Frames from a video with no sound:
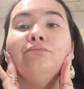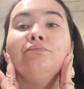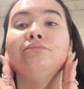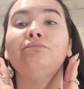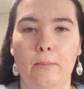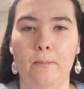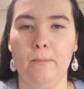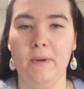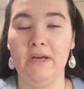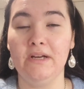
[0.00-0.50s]

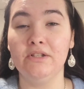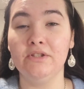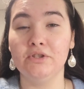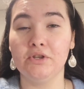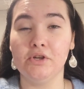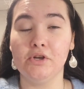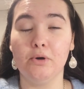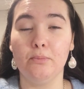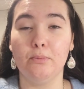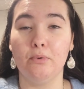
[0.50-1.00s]
Make sure
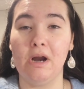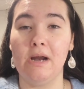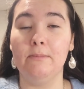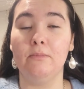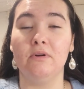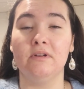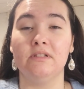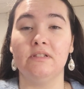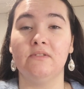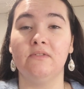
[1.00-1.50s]
your
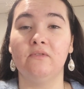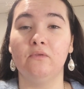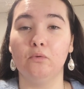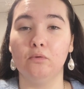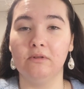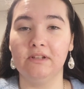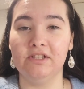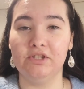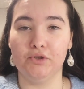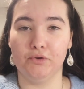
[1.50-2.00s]
primer is
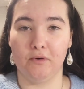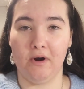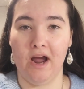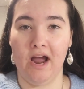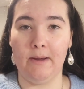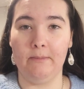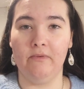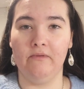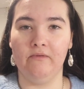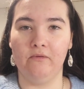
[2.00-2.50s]
fully
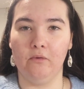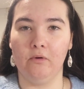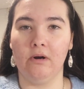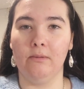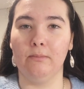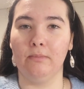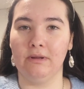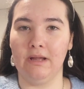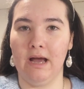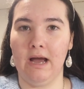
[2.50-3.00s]
dry before
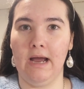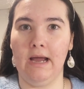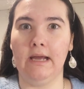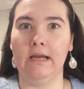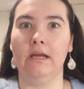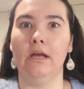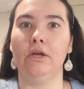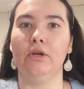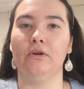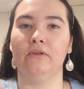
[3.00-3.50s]

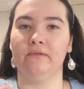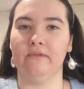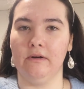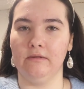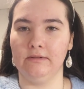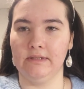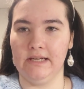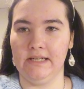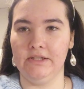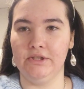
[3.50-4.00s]
applying your
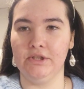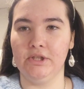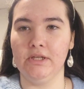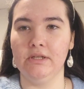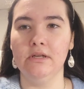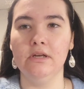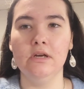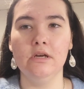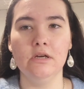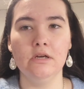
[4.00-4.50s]

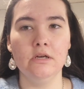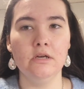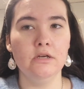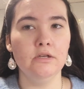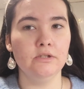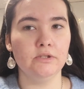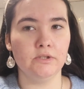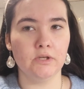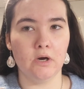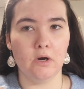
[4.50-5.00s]
foundation.
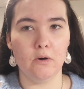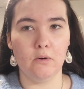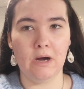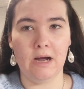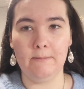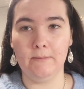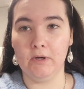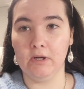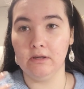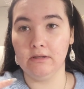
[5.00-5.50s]
So
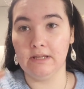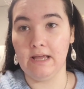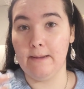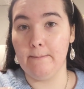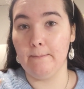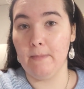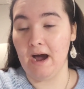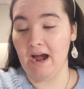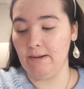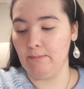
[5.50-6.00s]
I'm gonna let
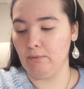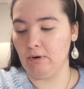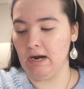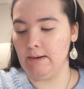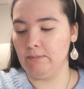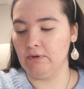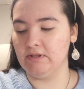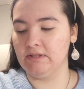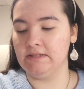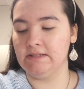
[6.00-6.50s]
my
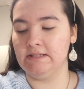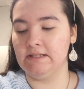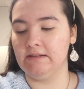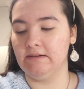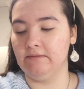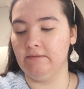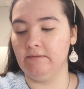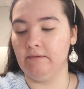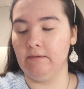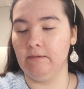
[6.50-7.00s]
primer
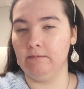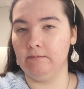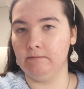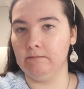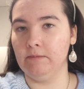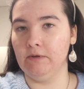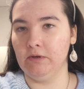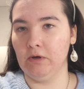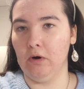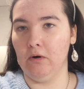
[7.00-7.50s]
sit,
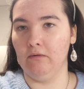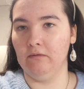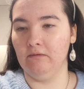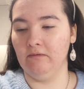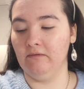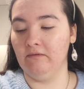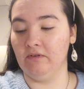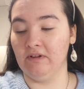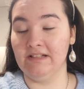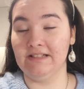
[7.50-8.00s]

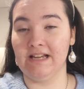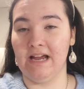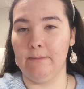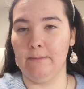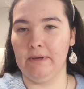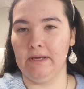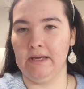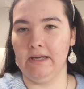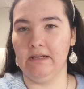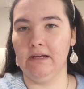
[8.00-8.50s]
for the time
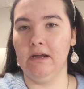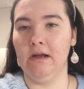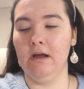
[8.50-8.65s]
being.